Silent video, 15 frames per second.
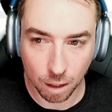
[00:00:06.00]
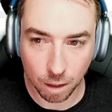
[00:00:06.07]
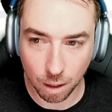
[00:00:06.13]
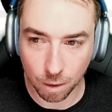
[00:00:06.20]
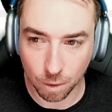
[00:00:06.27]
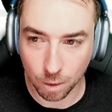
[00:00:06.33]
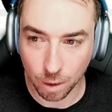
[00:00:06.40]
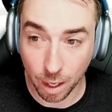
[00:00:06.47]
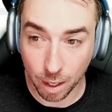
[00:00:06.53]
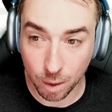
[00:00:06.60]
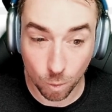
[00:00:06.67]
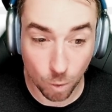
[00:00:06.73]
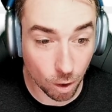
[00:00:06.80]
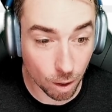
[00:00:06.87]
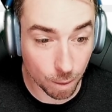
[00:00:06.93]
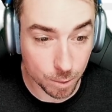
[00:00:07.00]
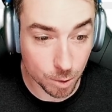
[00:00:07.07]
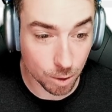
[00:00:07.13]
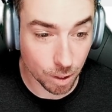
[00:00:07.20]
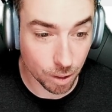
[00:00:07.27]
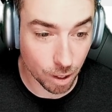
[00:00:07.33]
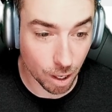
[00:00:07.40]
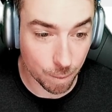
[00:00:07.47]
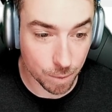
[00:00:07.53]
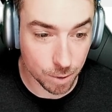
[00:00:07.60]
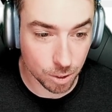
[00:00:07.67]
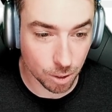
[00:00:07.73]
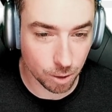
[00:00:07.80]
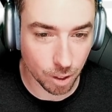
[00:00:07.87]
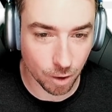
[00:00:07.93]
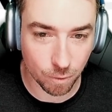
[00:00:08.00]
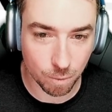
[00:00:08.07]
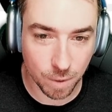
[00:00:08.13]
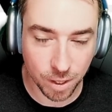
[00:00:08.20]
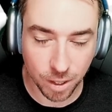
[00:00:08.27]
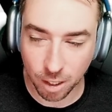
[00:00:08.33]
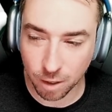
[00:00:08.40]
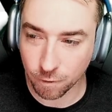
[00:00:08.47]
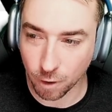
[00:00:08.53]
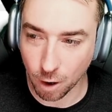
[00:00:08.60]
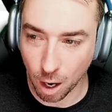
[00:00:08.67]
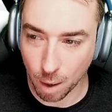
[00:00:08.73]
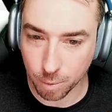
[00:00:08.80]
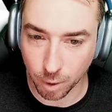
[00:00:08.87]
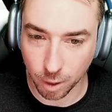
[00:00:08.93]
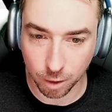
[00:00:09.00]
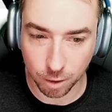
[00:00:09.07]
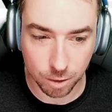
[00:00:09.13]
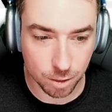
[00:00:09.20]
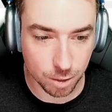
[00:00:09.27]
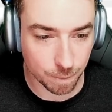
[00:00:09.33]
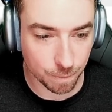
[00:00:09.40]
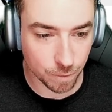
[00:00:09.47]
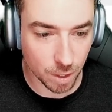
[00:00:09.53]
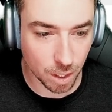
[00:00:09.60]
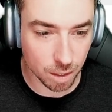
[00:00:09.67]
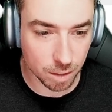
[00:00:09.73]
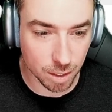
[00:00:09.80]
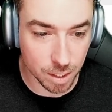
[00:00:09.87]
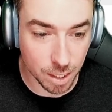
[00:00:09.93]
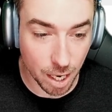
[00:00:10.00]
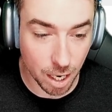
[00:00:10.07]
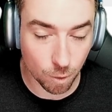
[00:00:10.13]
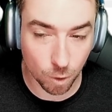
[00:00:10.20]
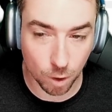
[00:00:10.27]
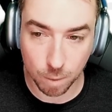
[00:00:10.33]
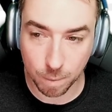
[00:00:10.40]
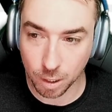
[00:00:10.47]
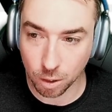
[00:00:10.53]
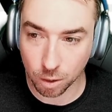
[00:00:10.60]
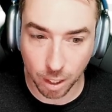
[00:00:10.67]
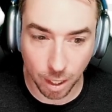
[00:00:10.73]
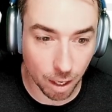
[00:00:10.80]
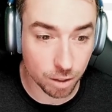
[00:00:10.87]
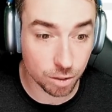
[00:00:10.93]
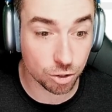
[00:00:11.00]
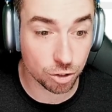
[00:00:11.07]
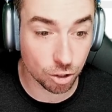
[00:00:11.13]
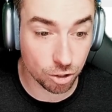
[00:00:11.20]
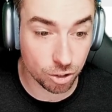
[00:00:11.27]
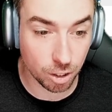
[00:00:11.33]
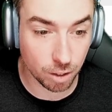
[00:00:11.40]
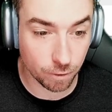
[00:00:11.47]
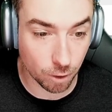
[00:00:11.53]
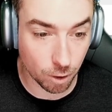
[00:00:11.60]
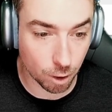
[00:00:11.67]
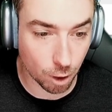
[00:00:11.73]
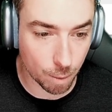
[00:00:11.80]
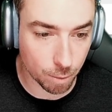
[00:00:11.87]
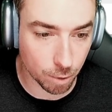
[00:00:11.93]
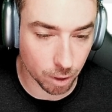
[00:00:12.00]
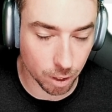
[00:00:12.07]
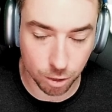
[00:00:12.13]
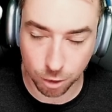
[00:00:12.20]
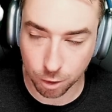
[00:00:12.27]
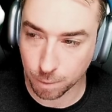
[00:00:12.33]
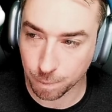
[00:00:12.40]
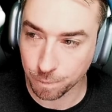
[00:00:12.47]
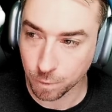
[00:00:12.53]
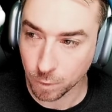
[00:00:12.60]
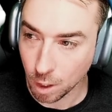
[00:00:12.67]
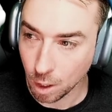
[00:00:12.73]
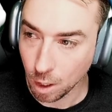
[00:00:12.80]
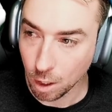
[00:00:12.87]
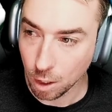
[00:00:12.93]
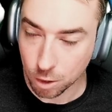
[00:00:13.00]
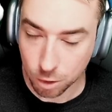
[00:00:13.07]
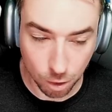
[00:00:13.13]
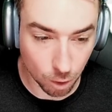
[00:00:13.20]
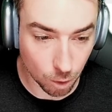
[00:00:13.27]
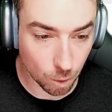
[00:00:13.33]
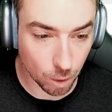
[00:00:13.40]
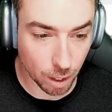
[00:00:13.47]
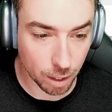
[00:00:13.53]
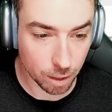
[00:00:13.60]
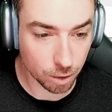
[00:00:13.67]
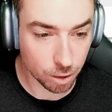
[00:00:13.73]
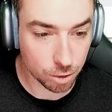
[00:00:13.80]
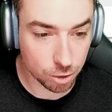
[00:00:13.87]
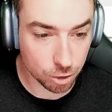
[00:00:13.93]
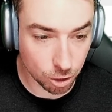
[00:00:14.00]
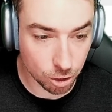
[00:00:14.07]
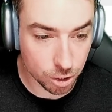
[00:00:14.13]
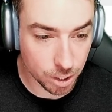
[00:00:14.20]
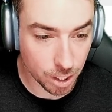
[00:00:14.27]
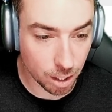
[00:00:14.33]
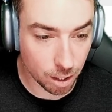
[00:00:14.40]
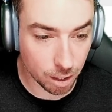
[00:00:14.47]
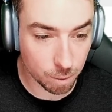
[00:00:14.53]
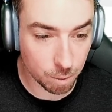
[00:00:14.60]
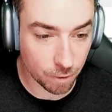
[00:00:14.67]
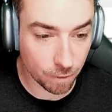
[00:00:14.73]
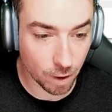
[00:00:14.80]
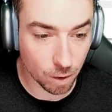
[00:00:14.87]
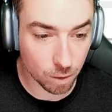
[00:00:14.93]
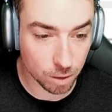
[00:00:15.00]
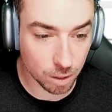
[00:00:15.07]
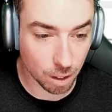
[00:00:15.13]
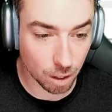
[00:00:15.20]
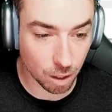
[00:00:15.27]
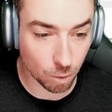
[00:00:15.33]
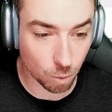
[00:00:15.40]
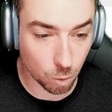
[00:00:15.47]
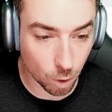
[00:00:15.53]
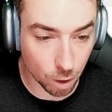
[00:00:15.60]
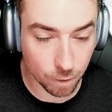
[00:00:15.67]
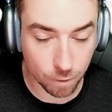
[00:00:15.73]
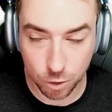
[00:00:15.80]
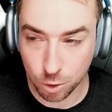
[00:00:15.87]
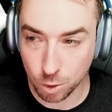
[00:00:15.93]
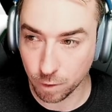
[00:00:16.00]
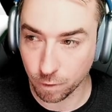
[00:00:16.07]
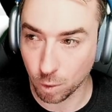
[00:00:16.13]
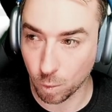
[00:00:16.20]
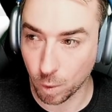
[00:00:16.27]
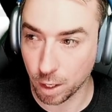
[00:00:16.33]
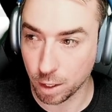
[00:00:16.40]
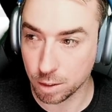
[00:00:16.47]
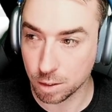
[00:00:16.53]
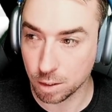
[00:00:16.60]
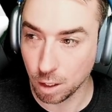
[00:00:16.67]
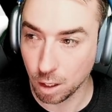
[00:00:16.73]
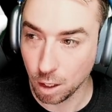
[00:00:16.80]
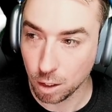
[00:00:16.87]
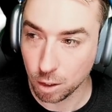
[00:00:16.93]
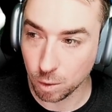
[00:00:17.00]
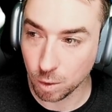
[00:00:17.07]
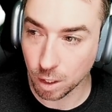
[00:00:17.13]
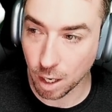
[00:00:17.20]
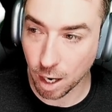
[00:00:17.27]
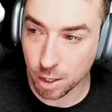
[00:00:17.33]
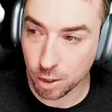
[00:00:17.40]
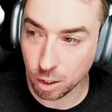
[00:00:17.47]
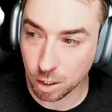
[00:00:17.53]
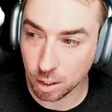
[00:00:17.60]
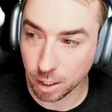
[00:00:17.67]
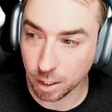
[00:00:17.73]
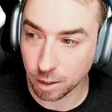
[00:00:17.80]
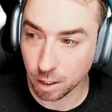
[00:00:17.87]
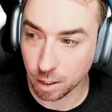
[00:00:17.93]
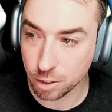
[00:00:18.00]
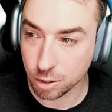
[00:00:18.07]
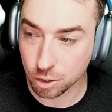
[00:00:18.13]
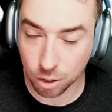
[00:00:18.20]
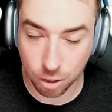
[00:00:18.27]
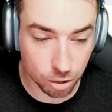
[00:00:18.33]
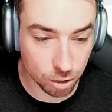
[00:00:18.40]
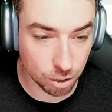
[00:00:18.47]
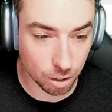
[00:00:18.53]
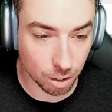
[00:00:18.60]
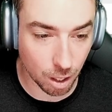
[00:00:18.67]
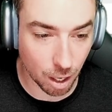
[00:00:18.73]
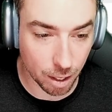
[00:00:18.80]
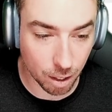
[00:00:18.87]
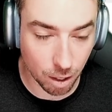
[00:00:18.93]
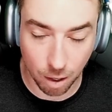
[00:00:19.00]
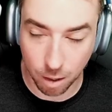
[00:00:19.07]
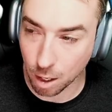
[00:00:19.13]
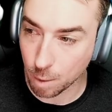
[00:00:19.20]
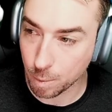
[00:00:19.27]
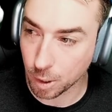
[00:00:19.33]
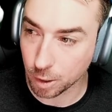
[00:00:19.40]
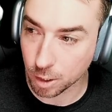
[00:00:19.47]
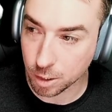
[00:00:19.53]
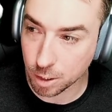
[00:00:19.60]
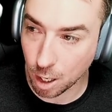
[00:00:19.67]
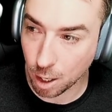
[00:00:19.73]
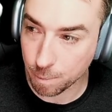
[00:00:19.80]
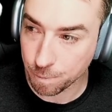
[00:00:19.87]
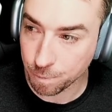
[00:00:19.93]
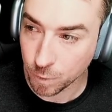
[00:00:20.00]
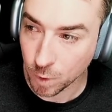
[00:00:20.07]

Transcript: Hello, and welcome to another episode of Mythic for Operators. Today, we're going to be looking at searching for an operation. So, the search data can be found one of two different ways. You can either click the search icon up here at the top,